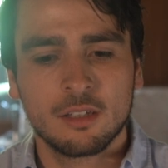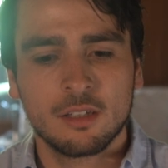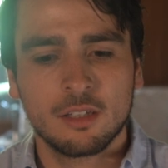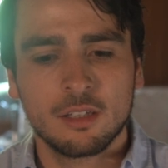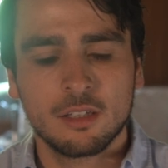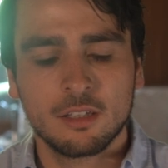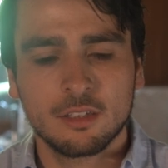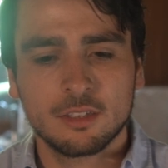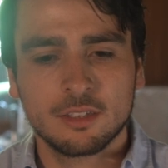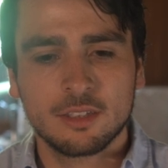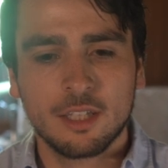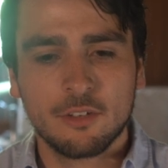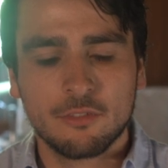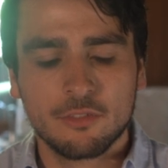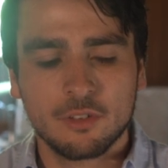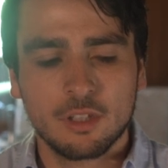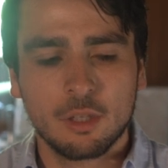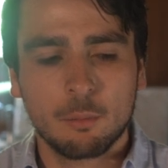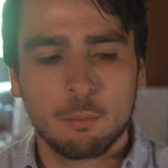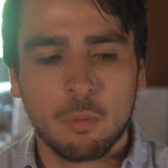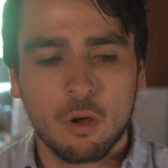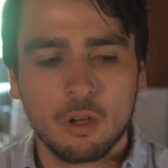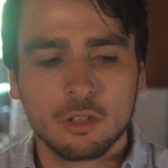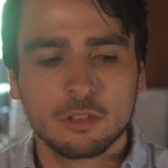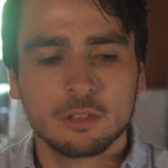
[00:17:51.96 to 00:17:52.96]
It is definitely
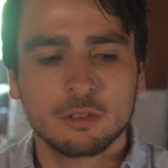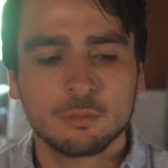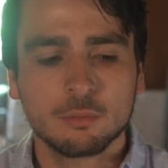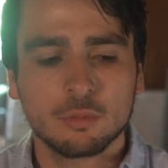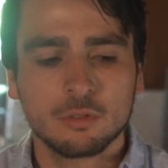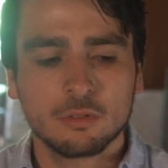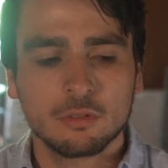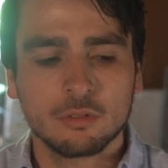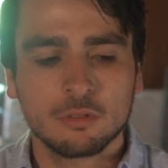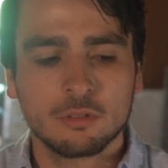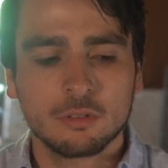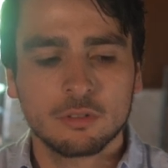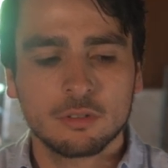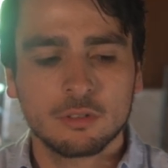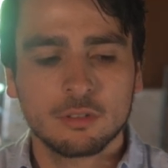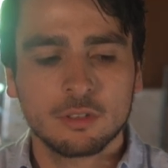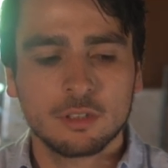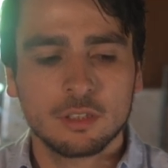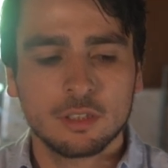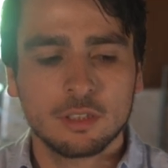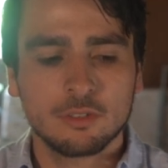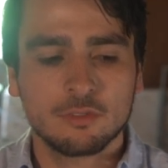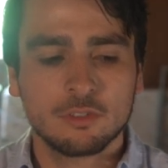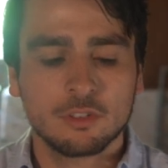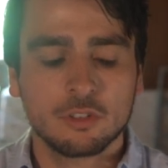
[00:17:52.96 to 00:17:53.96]
possible,
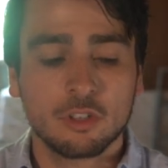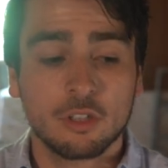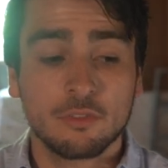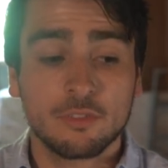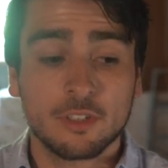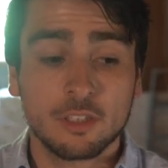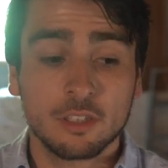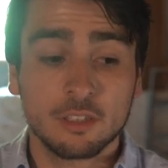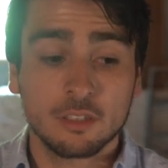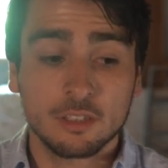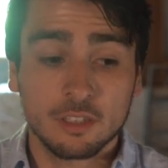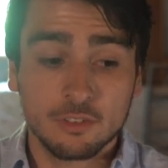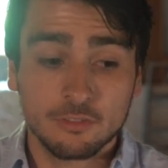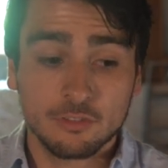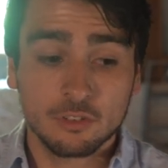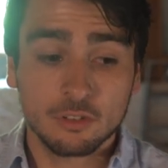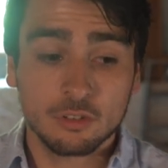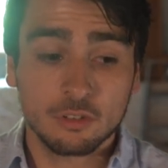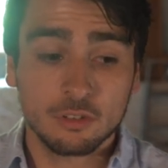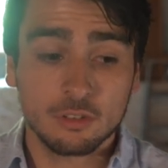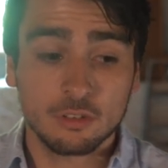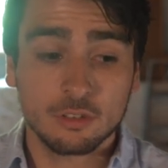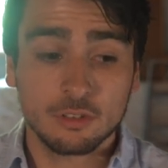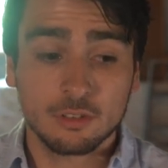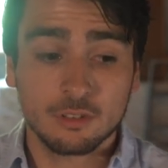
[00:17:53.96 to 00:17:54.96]
even though very
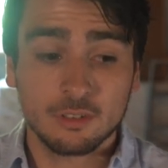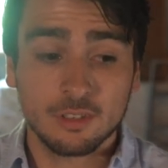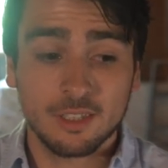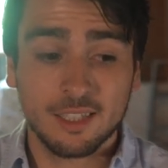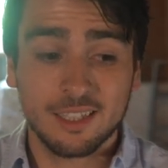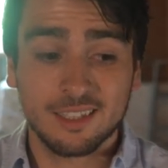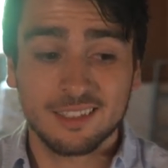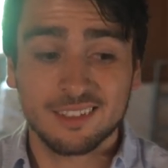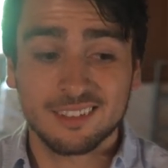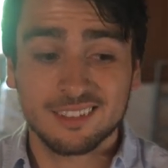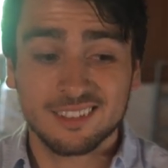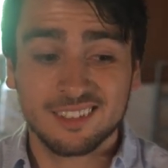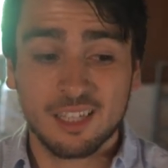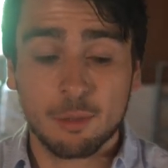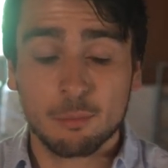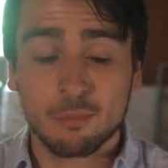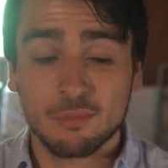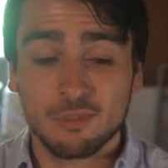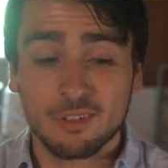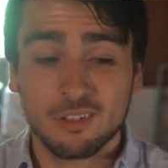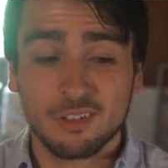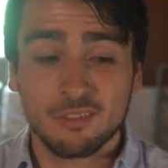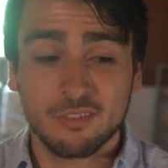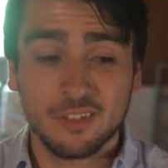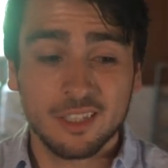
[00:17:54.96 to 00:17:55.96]
difficult. And
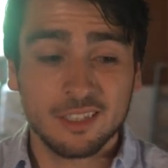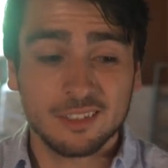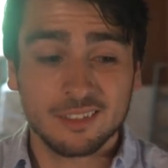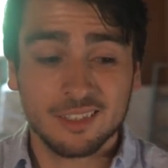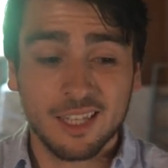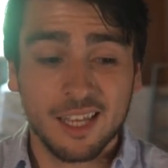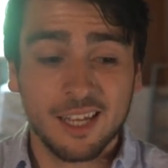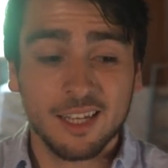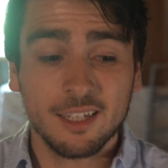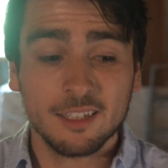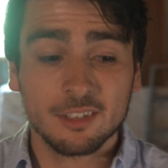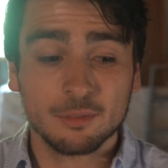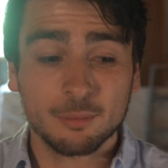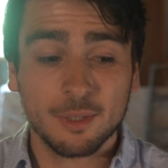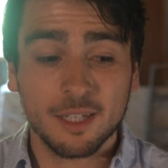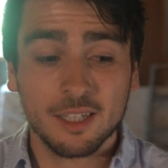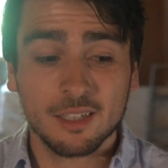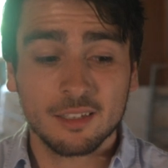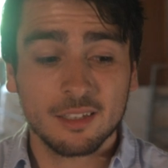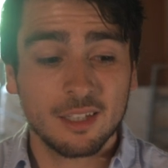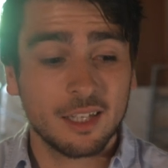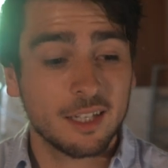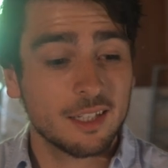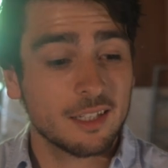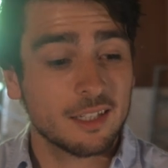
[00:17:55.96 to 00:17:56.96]
some of these days,
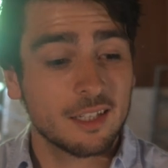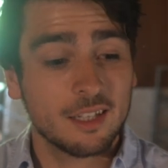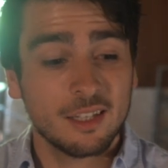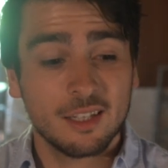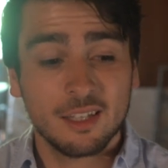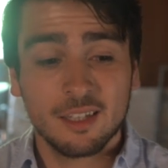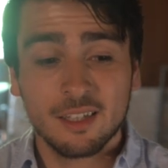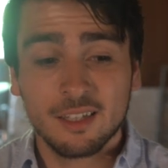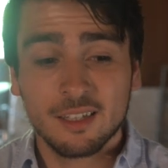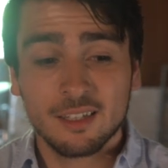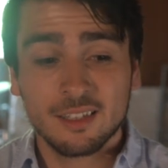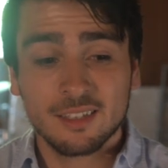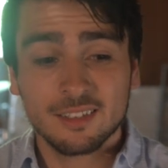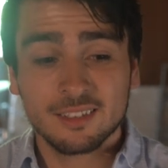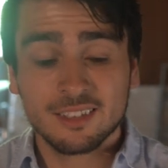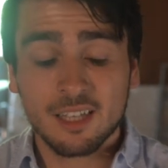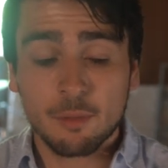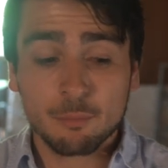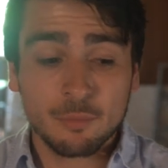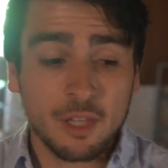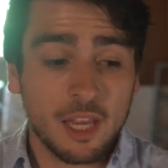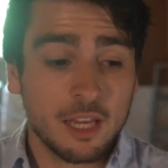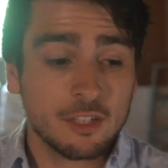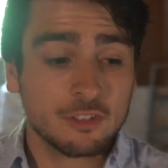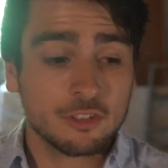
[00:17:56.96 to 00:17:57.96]
man, like
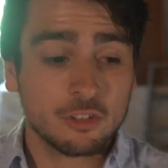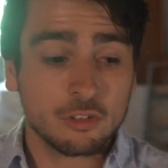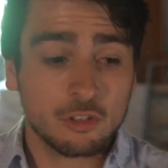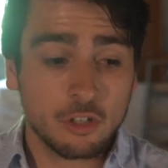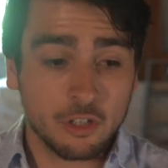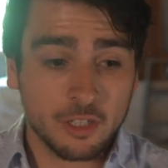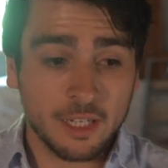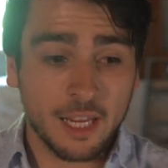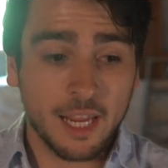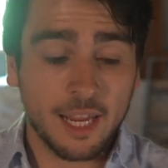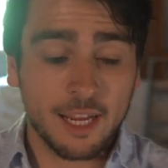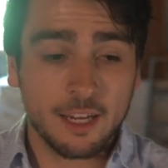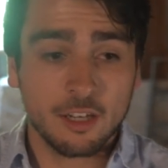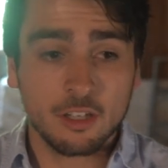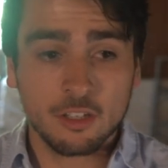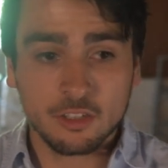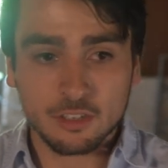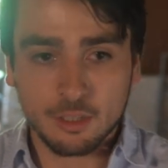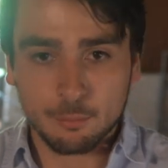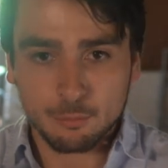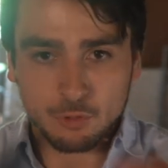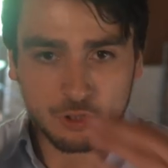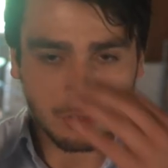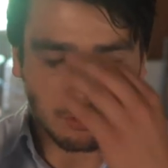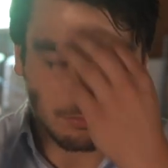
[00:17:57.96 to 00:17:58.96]
some days are okay because
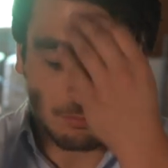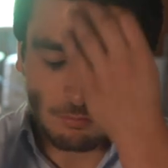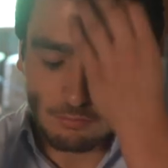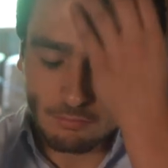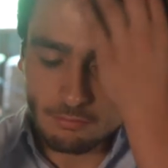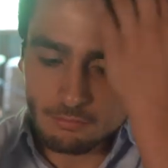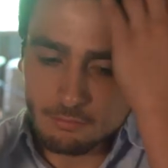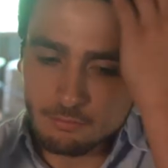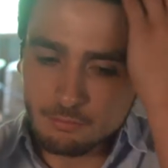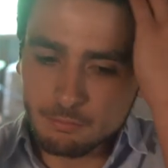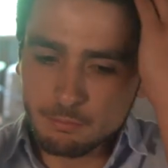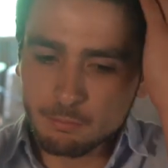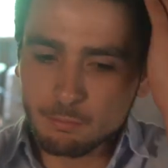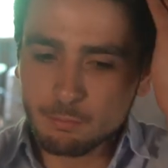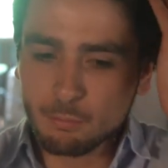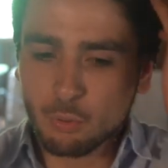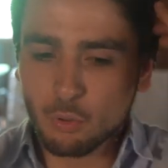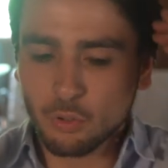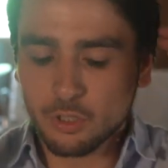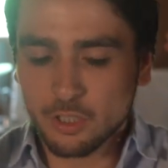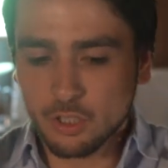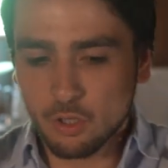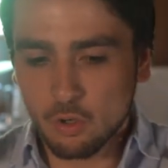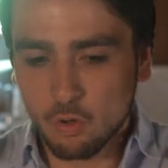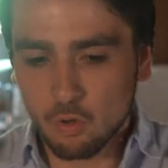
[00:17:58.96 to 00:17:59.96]
I'm just
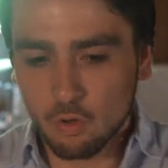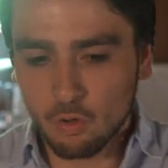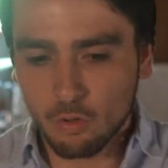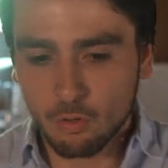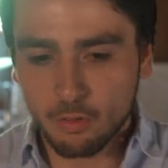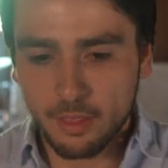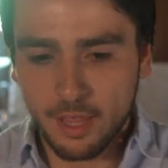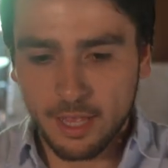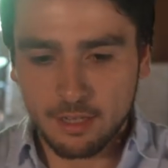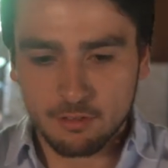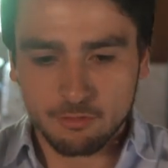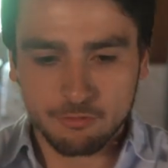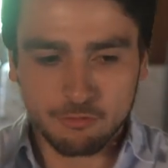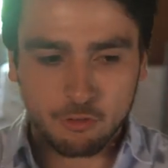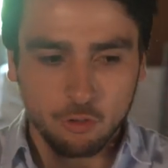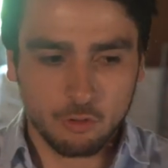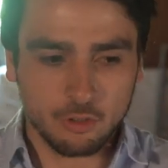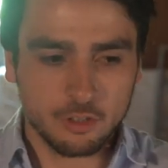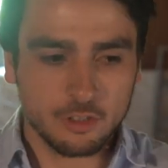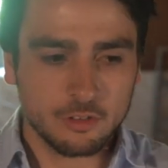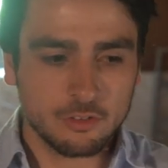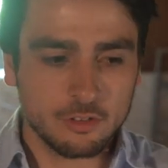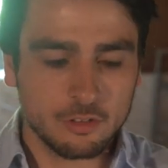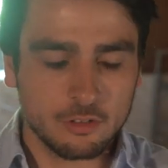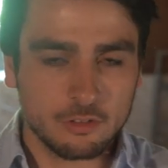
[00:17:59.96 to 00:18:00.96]
putting all that
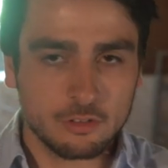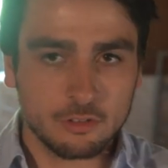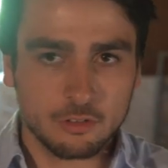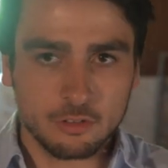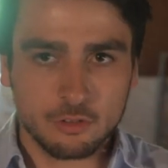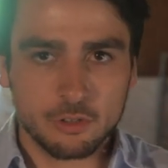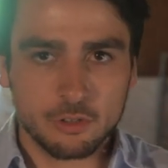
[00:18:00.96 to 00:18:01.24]
focus into